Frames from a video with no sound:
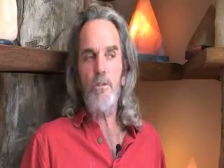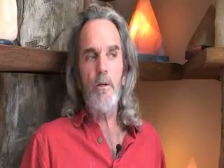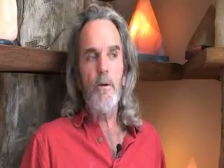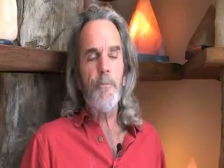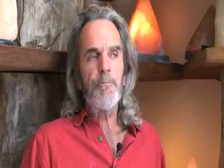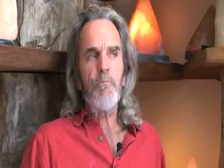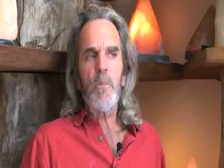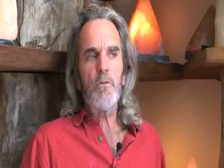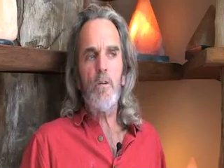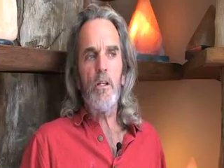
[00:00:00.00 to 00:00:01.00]
It was only a
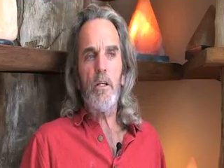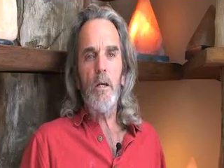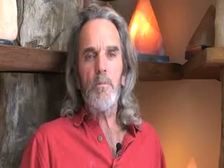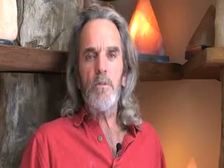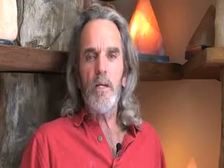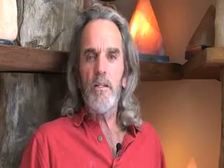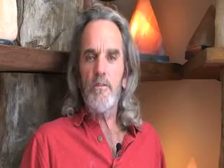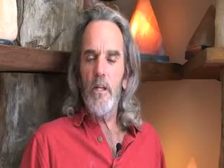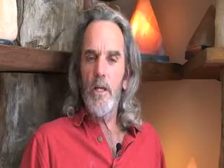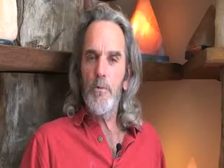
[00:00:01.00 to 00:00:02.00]
couple of days' labour, and
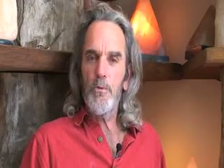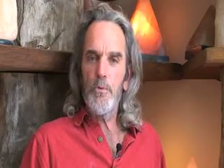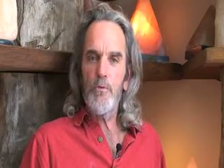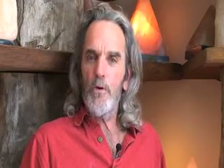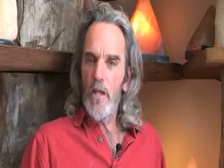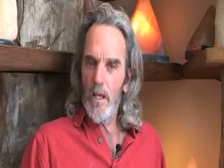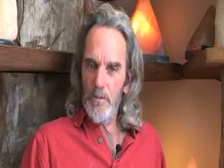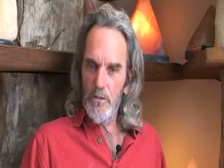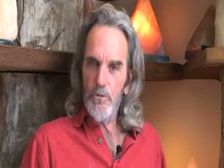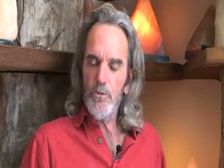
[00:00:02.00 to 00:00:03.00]
we were very happy to do
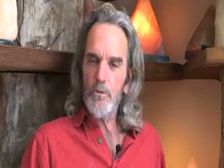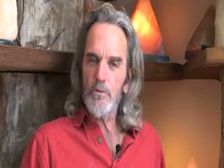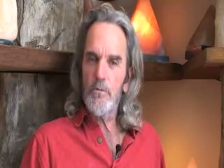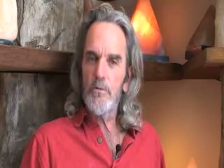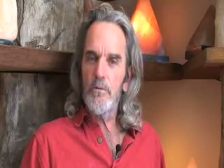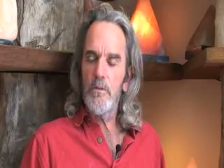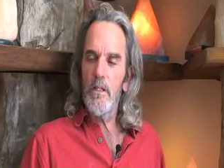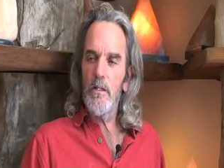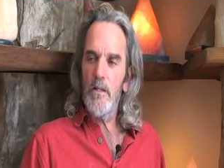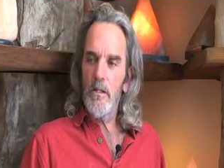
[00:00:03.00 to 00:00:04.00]
it. And
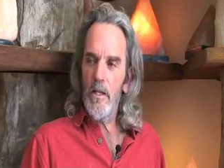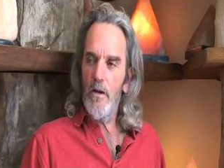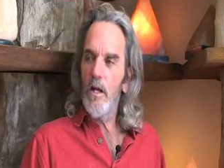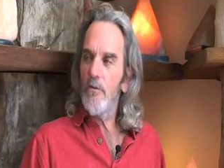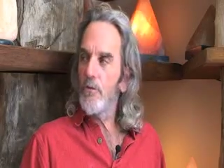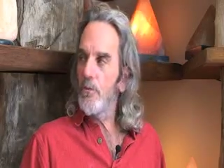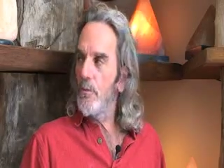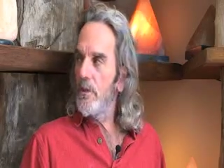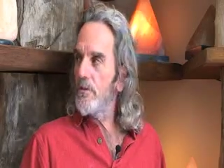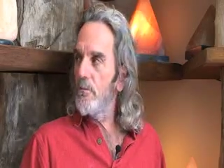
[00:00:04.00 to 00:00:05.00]
thereafter we went to
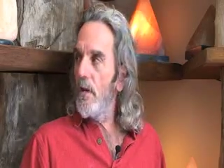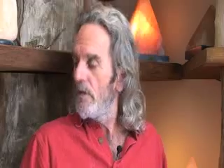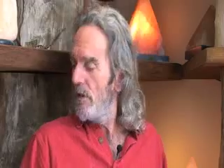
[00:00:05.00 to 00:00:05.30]
marble.